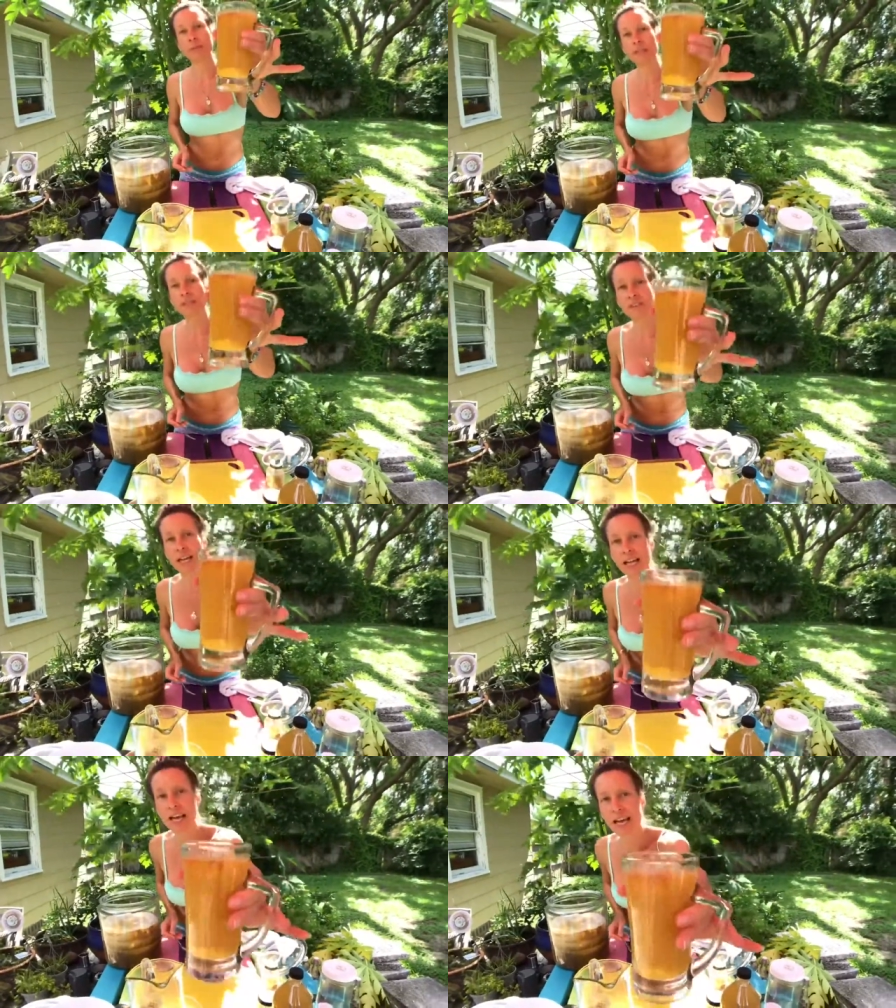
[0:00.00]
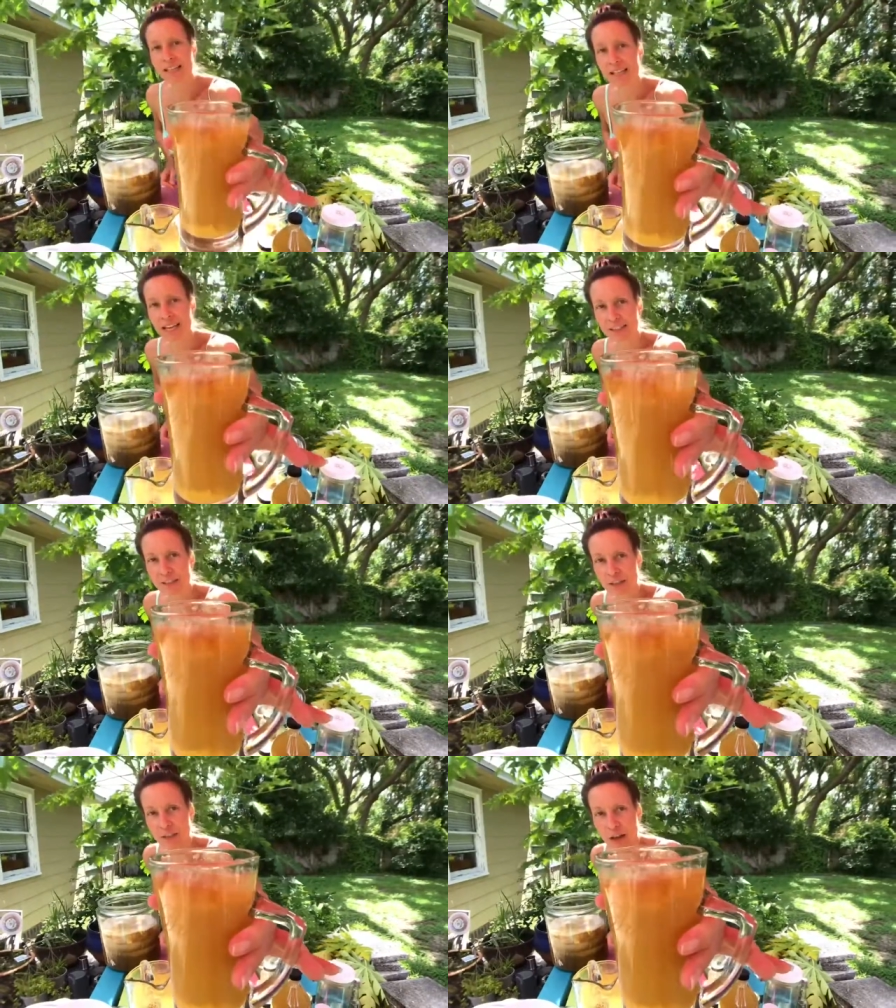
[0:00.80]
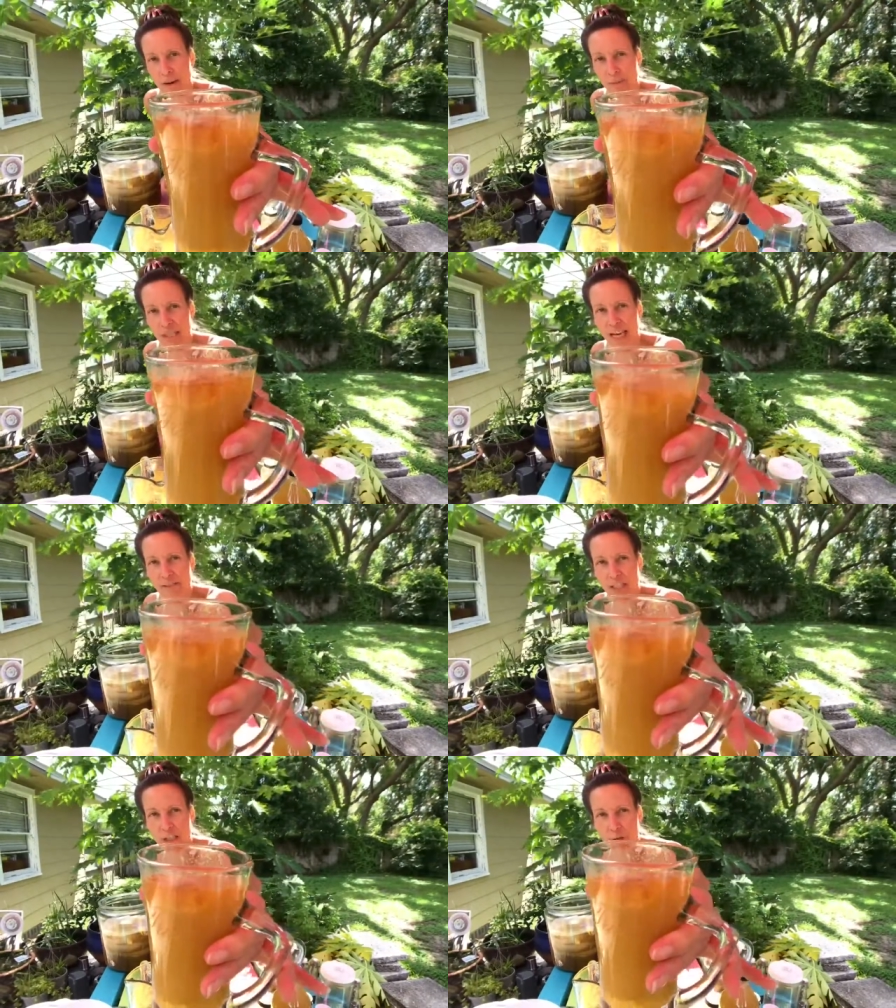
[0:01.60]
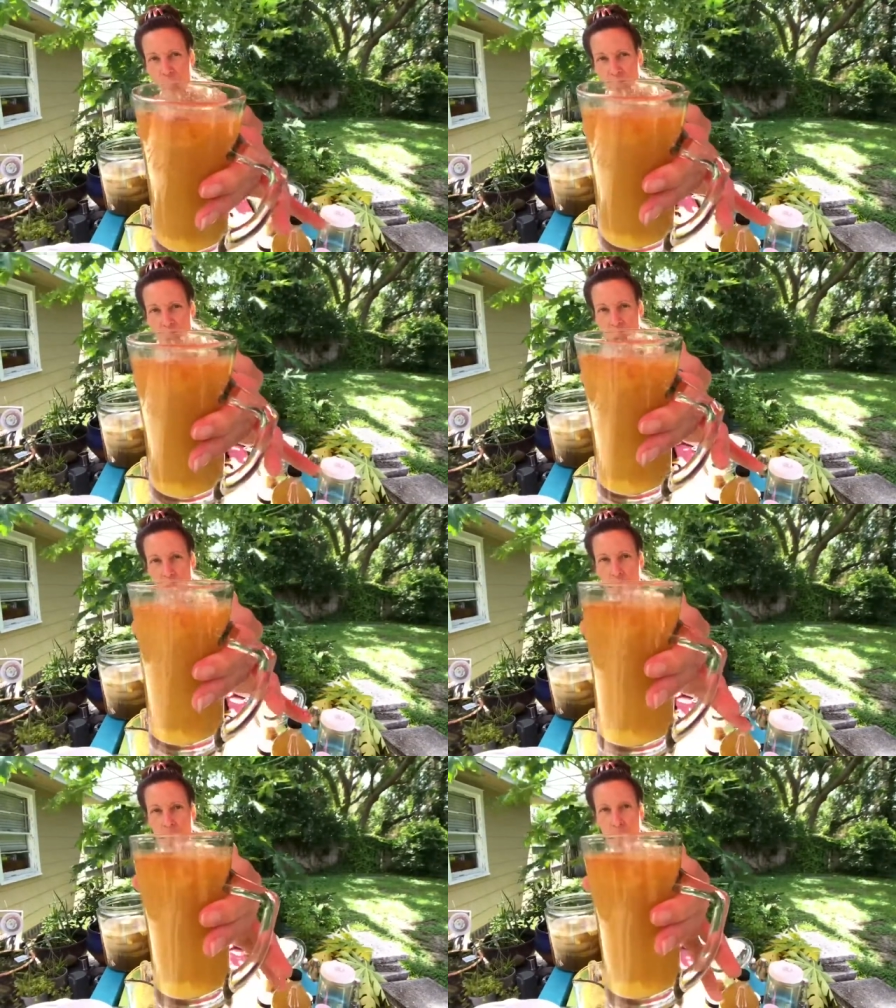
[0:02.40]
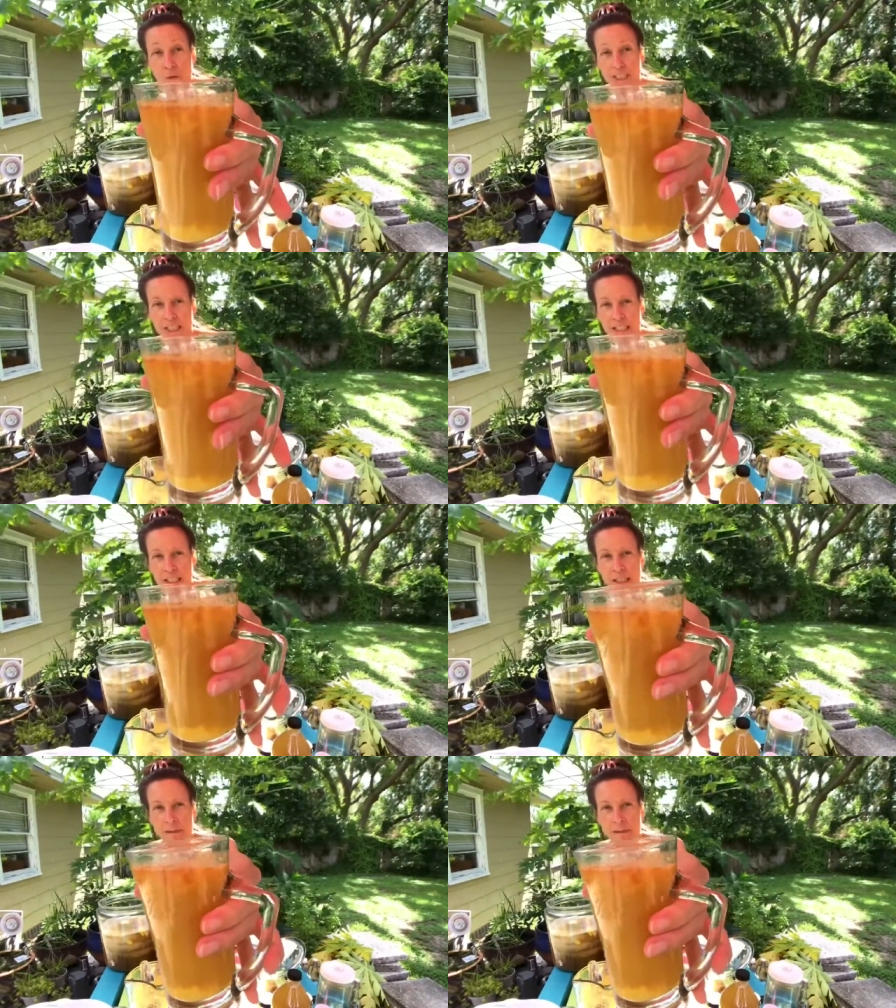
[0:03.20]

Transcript: because I added that to the top, we have a little wind blowing in there.